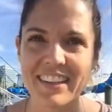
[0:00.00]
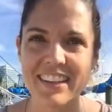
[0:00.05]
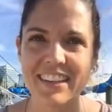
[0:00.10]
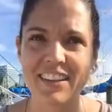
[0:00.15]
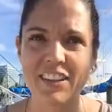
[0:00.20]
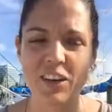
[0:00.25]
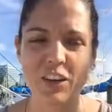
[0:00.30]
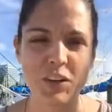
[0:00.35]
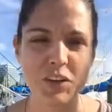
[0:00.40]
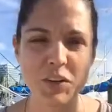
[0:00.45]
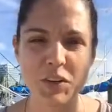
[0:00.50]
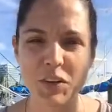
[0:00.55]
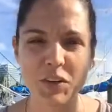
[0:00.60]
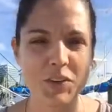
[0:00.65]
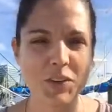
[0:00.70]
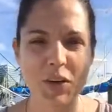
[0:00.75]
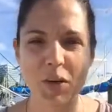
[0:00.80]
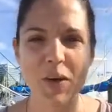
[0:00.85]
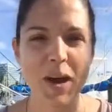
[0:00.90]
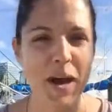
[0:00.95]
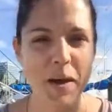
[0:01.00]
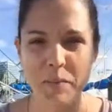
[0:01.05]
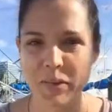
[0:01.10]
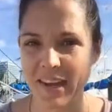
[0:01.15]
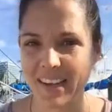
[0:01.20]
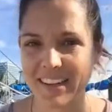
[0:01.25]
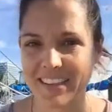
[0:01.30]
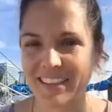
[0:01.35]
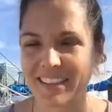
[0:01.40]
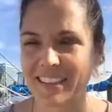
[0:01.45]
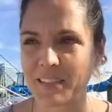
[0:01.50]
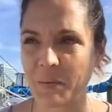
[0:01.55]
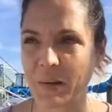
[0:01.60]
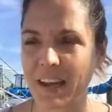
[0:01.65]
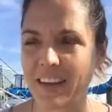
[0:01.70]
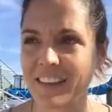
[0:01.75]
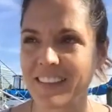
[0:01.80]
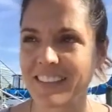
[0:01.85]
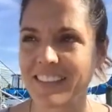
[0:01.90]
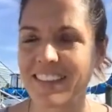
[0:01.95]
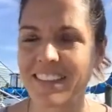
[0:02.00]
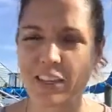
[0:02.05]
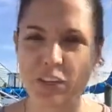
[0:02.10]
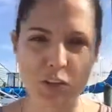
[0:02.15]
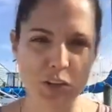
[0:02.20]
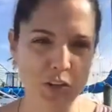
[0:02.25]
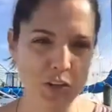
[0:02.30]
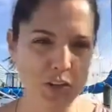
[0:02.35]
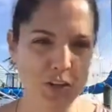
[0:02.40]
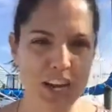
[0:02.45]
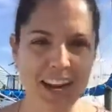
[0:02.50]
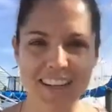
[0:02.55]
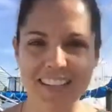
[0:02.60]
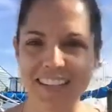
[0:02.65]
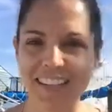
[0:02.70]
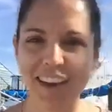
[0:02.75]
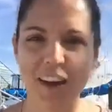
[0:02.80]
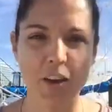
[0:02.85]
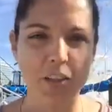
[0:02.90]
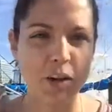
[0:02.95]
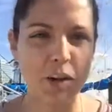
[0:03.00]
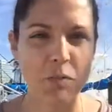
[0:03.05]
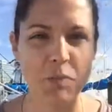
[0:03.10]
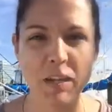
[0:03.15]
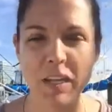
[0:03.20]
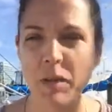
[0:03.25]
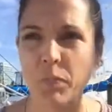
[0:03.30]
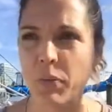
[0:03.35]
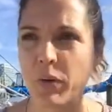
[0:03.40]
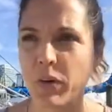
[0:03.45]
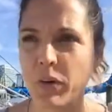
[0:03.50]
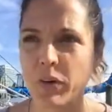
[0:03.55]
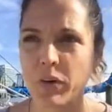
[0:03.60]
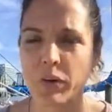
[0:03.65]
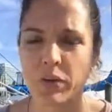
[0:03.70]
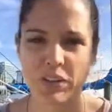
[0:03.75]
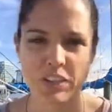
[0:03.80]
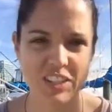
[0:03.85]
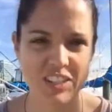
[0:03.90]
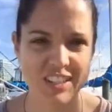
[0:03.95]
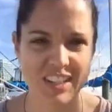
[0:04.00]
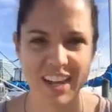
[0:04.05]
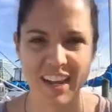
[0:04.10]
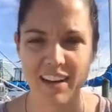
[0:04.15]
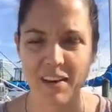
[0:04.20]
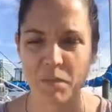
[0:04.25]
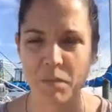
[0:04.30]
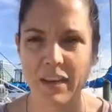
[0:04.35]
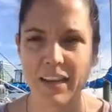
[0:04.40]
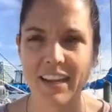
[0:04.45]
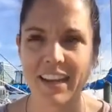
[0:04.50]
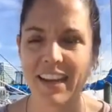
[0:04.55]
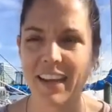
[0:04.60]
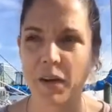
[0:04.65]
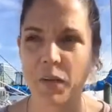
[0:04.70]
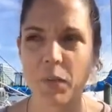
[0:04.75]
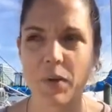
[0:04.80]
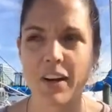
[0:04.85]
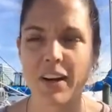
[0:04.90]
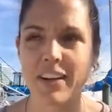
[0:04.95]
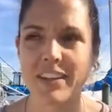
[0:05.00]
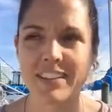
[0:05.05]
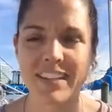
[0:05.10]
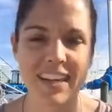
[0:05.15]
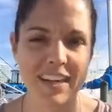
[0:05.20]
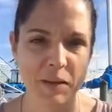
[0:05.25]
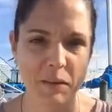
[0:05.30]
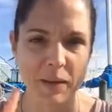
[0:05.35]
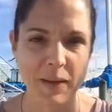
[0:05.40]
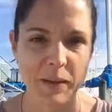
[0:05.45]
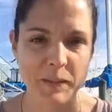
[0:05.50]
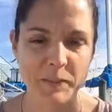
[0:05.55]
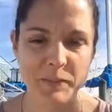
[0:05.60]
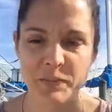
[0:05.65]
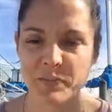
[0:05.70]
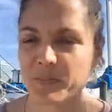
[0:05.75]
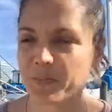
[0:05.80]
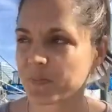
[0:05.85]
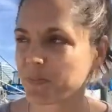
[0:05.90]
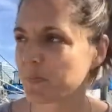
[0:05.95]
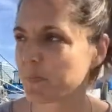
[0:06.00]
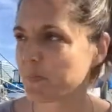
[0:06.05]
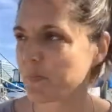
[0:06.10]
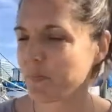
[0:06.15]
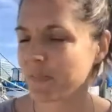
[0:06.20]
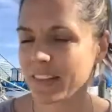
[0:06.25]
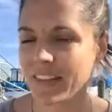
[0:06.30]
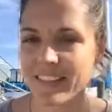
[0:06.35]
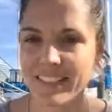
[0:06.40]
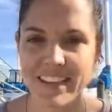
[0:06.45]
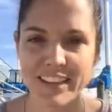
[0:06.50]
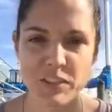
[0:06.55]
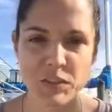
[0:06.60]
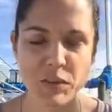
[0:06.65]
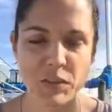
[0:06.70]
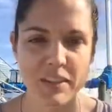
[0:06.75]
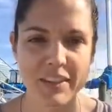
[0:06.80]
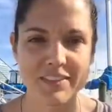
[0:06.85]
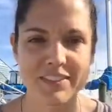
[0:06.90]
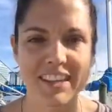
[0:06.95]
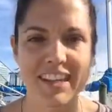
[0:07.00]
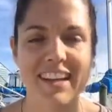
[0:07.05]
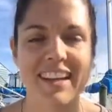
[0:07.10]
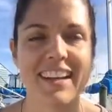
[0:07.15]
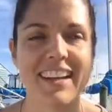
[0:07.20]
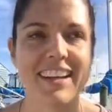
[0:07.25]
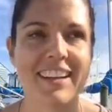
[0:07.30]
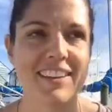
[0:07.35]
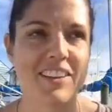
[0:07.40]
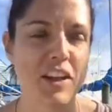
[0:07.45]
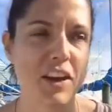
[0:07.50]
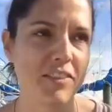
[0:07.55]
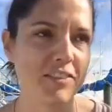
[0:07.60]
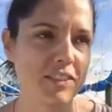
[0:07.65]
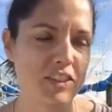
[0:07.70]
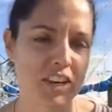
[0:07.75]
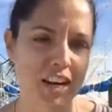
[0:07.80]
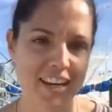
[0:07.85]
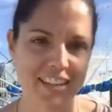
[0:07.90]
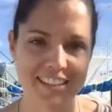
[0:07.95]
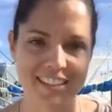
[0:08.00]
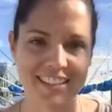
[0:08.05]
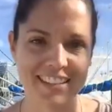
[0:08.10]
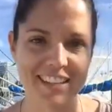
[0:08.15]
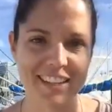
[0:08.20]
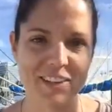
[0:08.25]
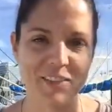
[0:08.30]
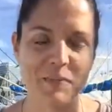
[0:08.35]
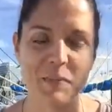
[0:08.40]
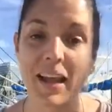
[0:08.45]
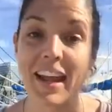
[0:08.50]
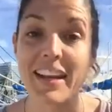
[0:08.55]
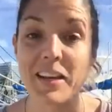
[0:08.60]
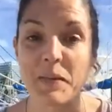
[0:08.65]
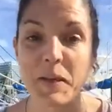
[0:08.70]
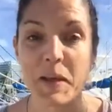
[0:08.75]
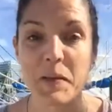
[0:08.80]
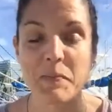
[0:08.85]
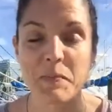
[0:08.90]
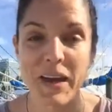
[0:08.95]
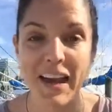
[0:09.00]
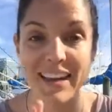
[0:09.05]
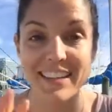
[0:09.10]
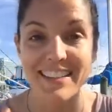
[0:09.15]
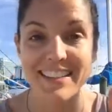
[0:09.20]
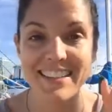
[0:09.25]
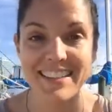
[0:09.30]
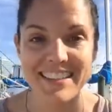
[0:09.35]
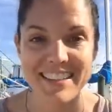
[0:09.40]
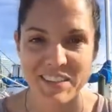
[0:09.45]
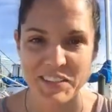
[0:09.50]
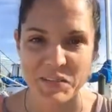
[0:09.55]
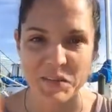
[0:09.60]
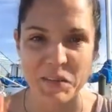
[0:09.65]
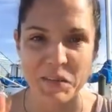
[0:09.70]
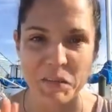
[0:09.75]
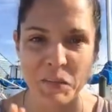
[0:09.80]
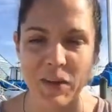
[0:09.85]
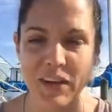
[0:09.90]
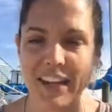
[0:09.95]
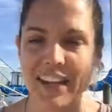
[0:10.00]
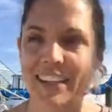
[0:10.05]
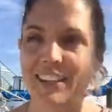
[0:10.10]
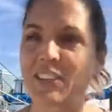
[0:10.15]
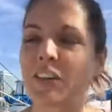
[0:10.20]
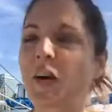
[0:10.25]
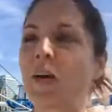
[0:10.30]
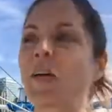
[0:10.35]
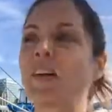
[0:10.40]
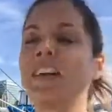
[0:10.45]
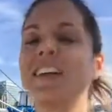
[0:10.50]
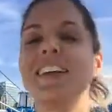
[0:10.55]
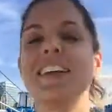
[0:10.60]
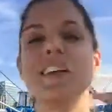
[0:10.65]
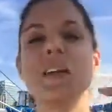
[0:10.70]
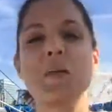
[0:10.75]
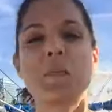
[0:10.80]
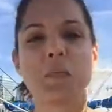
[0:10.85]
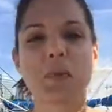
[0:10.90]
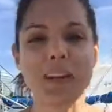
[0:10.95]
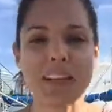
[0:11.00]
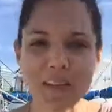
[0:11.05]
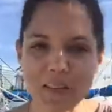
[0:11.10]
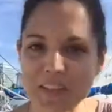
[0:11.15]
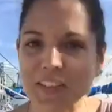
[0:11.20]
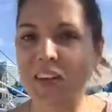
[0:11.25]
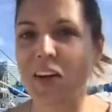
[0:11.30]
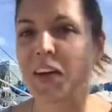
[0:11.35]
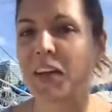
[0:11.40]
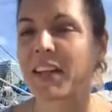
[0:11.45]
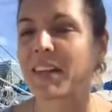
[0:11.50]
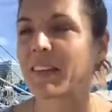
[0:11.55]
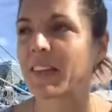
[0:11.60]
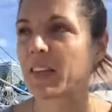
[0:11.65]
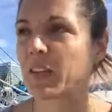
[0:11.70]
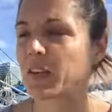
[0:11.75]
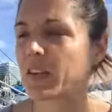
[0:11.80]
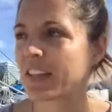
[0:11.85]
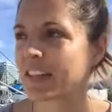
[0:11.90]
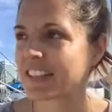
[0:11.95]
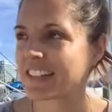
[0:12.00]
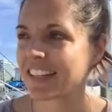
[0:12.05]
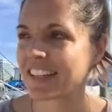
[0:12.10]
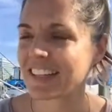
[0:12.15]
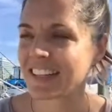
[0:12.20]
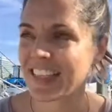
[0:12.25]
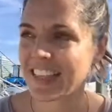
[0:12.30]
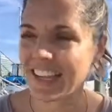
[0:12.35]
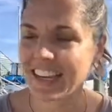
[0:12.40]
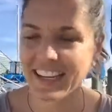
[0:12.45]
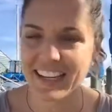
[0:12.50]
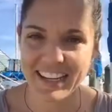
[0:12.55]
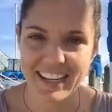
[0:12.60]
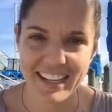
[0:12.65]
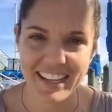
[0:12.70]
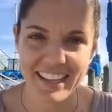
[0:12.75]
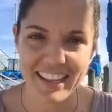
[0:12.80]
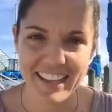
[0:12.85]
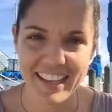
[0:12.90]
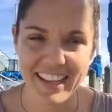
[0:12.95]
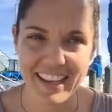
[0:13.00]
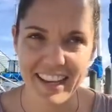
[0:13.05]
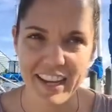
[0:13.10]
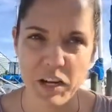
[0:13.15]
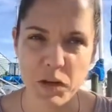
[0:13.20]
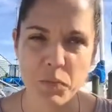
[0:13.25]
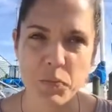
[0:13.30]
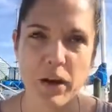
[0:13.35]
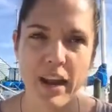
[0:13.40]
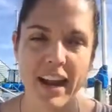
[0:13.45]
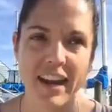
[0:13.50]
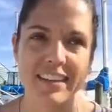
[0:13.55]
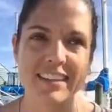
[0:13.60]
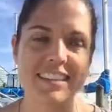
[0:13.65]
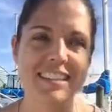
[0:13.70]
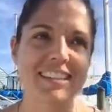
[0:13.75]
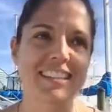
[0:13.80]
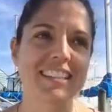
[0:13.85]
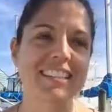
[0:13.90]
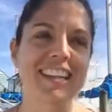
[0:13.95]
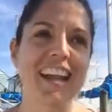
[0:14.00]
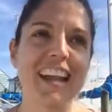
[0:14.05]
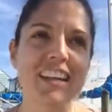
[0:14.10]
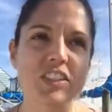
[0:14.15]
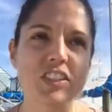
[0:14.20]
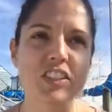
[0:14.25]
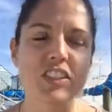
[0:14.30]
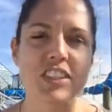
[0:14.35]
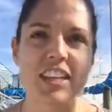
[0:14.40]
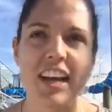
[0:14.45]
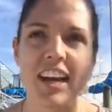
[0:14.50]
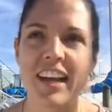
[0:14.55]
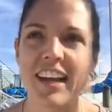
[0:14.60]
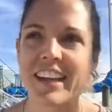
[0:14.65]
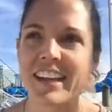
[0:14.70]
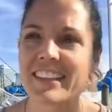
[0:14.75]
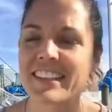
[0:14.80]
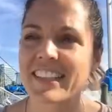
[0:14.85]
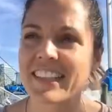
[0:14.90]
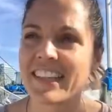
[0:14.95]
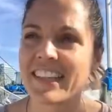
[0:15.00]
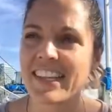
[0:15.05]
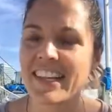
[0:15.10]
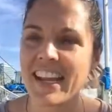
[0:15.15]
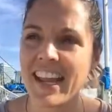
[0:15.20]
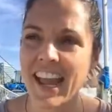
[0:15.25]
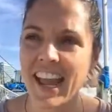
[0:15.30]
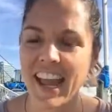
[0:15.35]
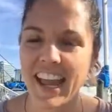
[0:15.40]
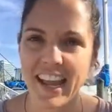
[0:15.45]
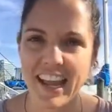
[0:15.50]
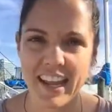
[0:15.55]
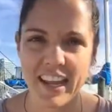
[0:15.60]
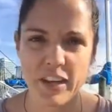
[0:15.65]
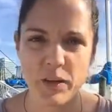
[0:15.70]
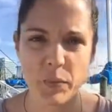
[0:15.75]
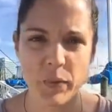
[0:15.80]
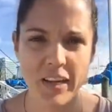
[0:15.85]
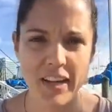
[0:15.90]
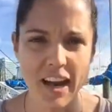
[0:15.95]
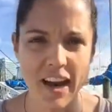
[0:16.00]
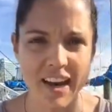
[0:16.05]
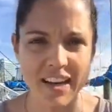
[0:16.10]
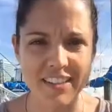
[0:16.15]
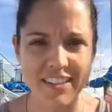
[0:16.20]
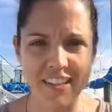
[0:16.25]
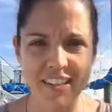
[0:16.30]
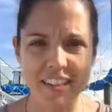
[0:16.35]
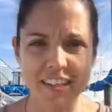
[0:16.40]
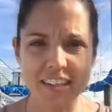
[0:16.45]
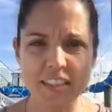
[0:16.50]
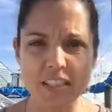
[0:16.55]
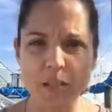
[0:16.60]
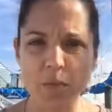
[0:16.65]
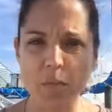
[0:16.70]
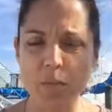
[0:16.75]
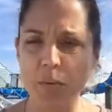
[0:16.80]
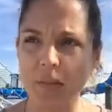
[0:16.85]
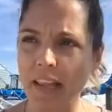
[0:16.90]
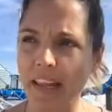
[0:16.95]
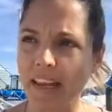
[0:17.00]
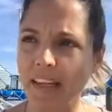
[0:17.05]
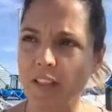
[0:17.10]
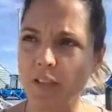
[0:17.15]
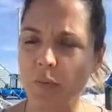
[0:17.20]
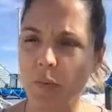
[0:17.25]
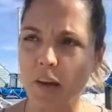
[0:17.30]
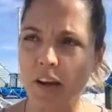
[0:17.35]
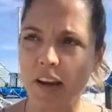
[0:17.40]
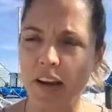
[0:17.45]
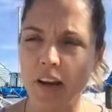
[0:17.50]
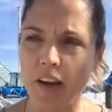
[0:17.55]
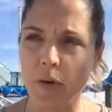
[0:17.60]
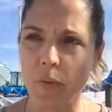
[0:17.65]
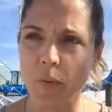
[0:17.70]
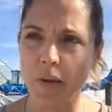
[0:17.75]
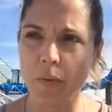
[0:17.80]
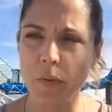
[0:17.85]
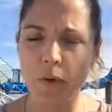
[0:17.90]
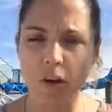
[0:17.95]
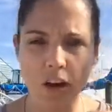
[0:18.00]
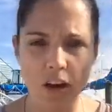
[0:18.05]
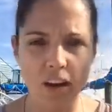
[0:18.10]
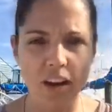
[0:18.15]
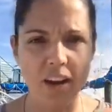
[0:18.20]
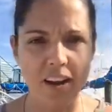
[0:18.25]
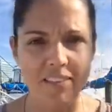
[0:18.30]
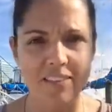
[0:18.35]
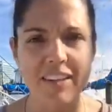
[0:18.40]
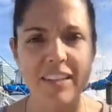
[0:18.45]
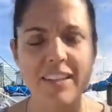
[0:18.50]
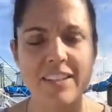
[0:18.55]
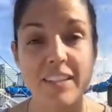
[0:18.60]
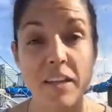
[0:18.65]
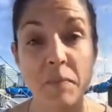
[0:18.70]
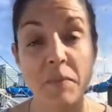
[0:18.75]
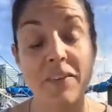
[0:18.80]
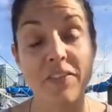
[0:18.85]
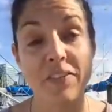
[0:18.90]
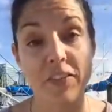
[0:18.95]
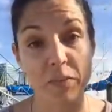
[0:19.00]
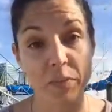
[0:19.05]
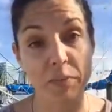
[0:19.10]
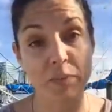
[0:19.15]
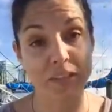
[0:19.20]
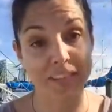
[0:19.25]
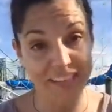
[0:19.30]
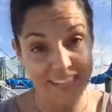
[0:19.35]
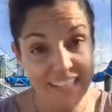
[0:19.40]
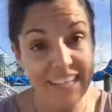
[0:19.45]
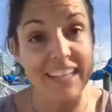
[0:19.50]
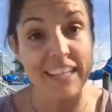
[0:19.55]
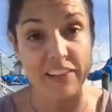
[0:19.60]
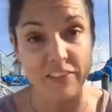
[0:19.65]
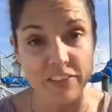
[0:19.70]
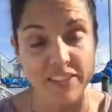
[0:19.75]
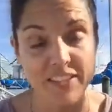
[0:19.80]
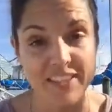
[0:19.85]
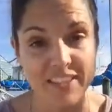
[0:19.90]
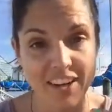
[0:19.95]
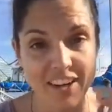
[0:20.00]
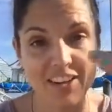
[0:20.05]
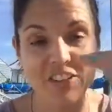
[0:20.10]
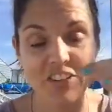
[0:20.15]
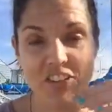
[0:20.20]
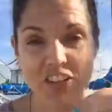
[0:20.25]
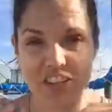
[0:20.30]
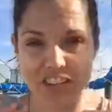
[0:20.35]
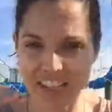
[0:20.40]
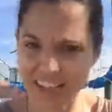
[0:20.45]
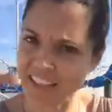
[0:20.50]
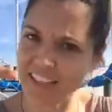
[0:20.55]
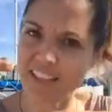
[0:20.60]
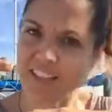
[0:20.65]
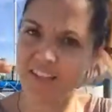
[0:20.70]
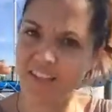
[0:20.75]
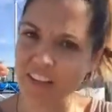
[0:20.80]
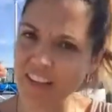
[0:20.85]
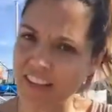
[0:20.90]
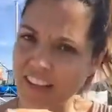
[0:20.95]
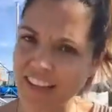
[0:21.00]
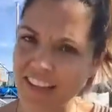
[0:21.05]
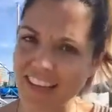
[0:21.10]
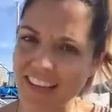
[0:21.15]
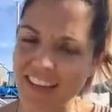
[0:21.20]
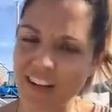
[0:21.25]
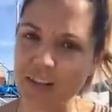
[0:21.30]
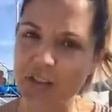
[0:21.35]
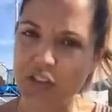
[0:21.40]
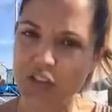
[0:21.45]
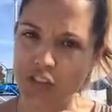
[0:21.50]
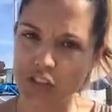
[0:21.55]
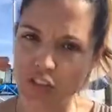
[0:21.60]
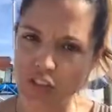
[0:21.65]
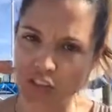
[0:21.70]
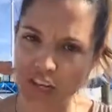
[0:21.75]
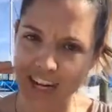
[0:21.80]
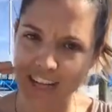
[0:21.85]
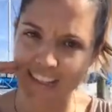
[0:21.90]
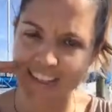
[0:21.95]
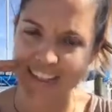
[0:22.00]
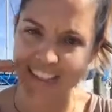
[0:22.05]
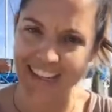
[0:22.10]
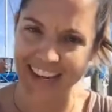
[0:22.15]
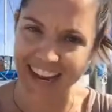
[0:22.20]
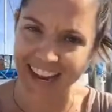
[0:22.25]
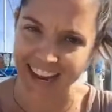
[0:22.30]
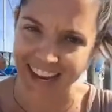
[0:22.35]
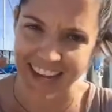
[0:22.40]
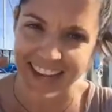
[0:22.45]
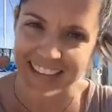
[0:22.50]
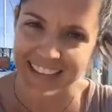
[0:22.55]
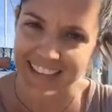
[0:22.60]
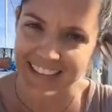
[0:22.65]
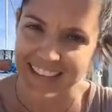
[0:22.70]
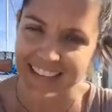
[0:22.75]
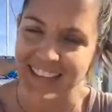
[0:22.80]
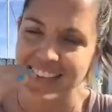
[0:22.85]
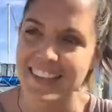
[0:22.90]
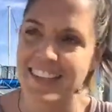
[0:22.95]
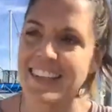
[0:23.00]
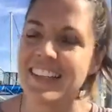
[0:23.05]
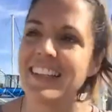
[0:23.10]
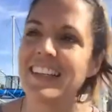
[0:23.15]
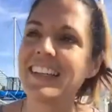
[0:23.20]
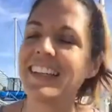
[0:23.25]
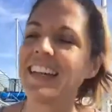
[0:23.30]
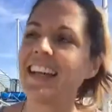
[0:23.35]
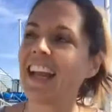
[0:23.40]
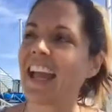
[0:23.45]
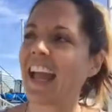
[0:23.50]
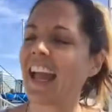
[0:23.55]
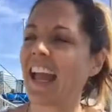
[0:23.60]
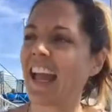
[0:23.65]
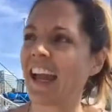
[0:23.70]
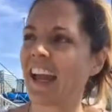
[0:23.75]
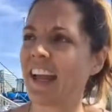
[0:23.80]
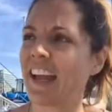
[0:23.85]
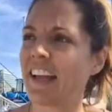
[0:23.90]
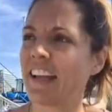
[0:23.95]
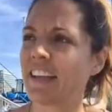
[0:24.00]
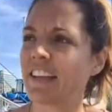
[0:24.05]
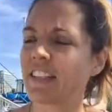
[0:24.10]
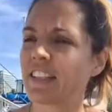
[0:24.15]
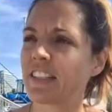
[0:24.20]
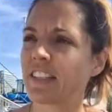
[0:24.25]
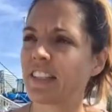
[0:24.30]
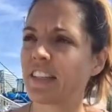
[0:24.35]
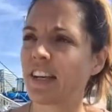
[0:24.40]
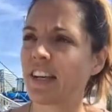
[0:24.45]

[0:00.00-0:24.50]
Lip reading: or you don't know how bad it smells, and then you're attracting other people who are just kind of making it worse. Anyway, that's sort of like law of attraction stuff. Anyway, back to the session with Maria. So Maria was talking me through this like theta healing practice, this exercise, and we got to this place where we were uncovering some of the beliefs underneath the feeling of stress and angst. And